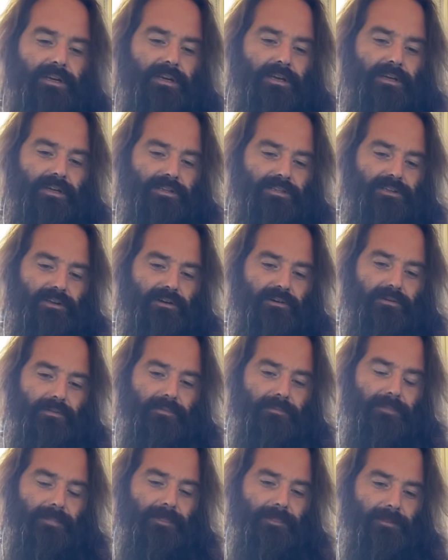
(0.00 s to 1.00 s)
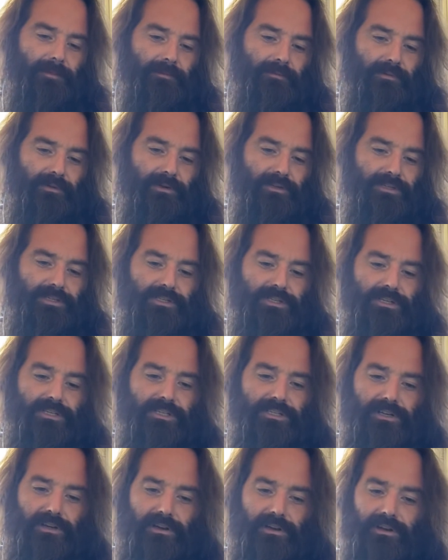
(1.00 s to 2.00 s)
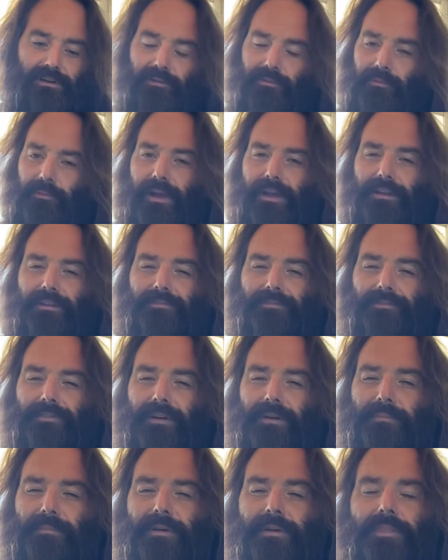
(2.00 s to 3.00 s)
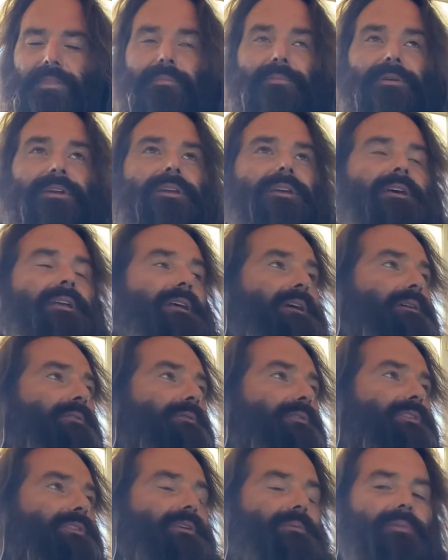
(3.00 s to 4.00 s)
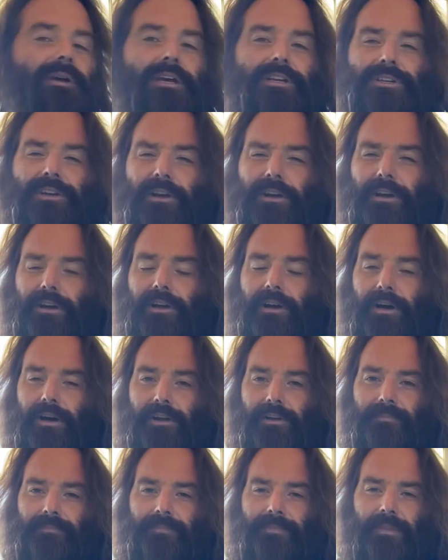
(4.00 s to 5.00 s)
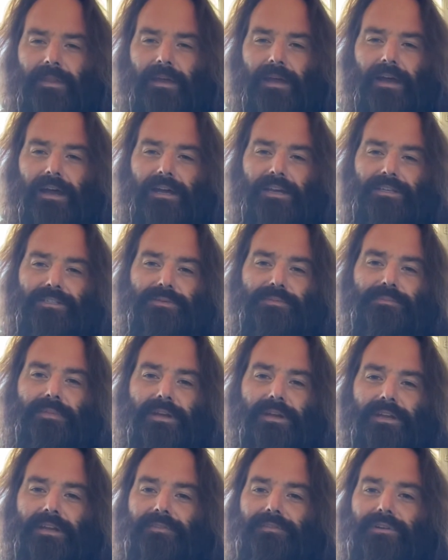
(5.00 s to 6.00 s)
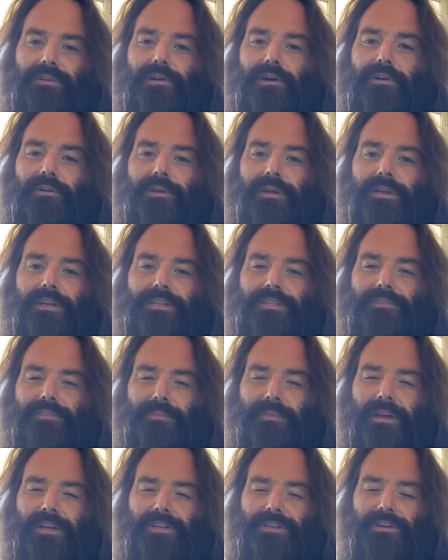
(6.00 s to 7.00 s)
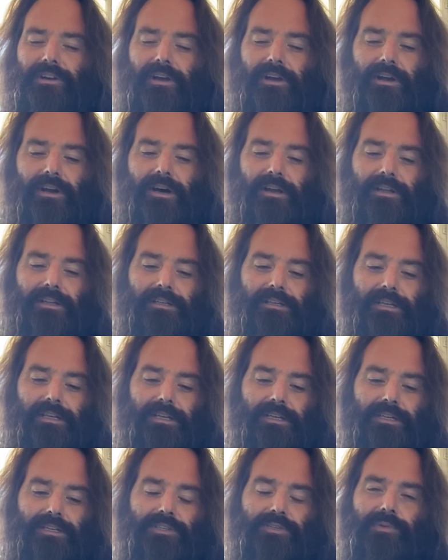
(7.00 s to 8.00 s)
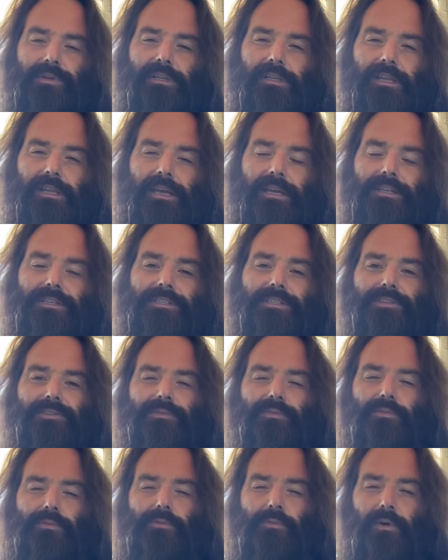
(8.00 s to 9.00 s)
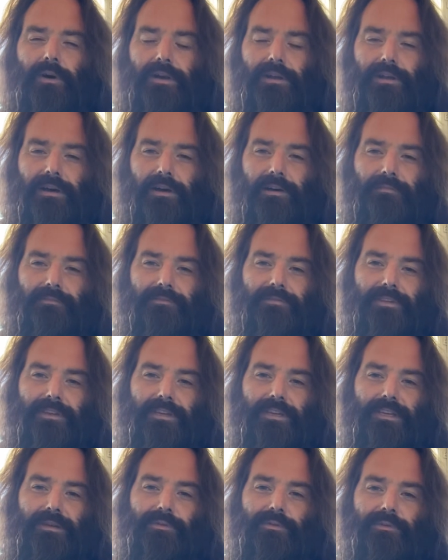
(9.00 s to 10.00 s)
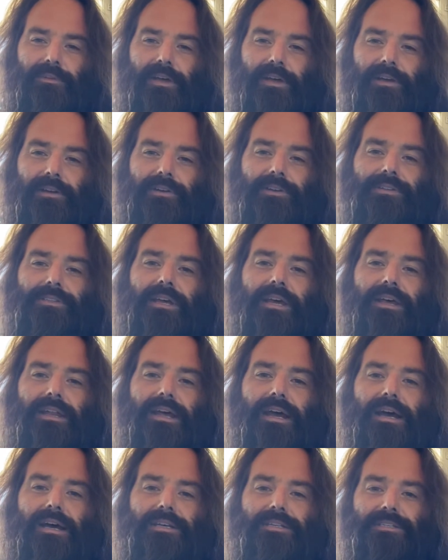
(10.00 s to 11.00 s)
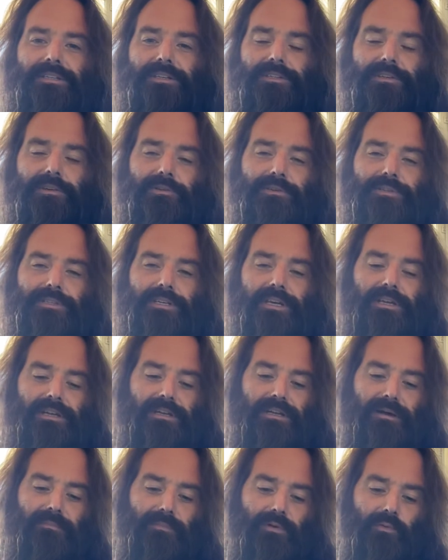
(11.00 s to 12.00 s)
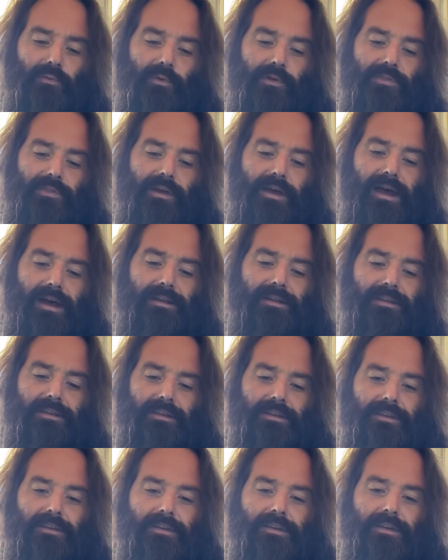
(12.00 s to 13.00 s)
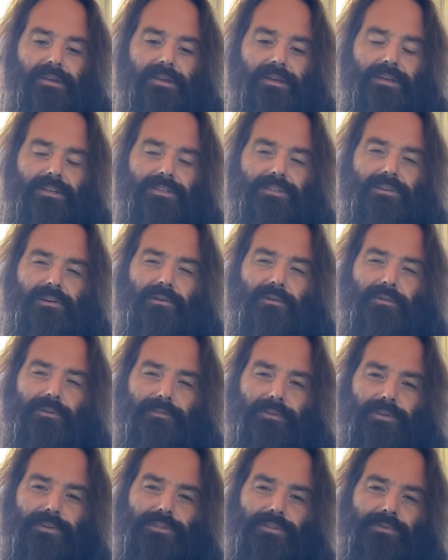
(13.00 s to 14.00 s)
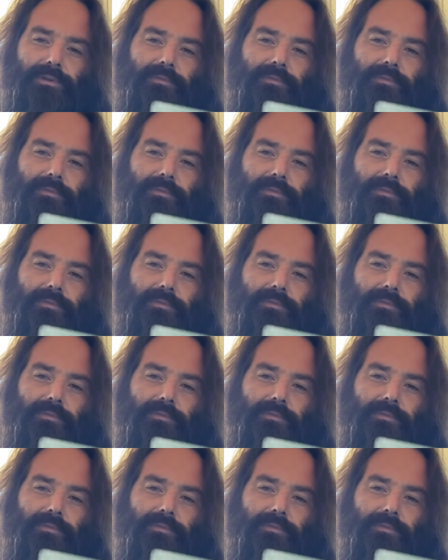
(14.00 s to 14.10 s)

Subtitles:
So we're just going to start right from the beginning with the major arcana. As many of you know, each of the major arcana keys relates to one of the Hebrew letters and has an associated number with that. So the first one